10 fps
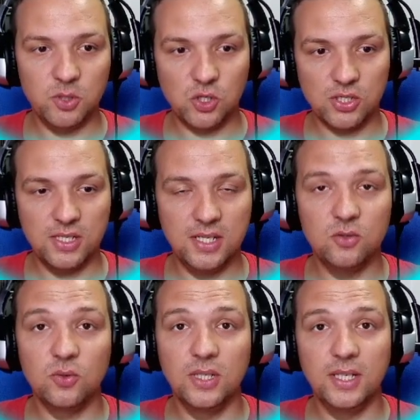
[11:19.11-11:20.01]
You just need
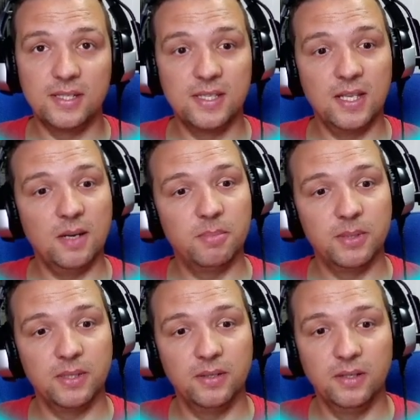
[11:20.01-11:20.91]
to click setup
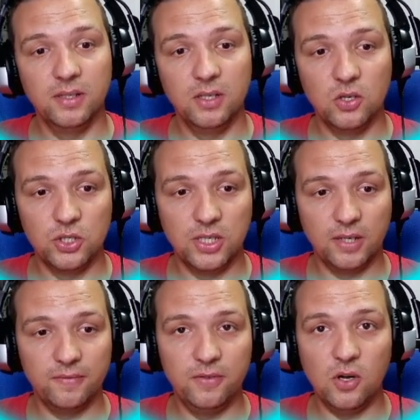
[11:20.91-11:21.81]

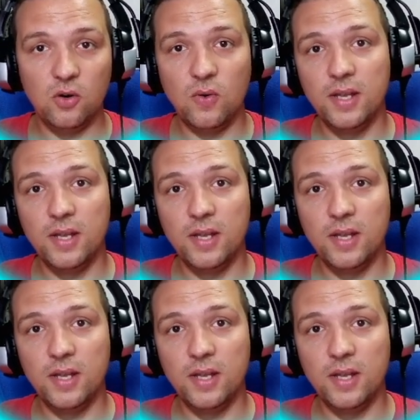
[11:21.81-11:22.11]
Logitech Flow,